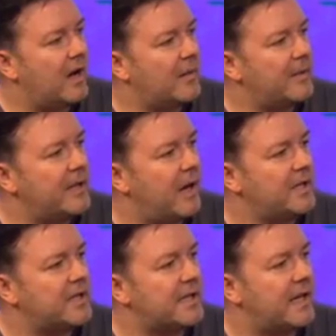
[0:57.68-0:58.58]
I mean, I
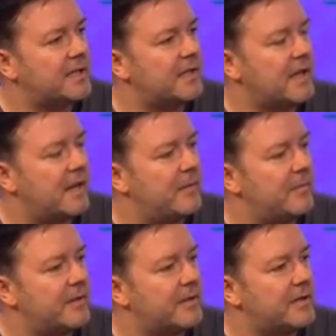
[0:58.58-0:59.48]
just had to come up
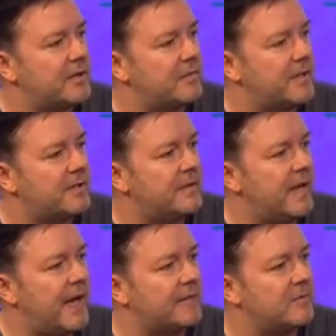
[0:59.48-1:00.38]
with the stupid
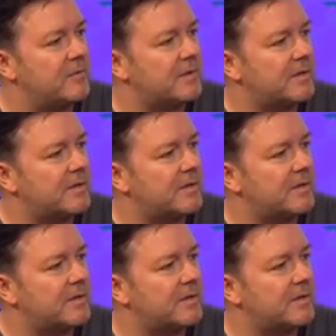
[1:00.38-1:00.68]
animals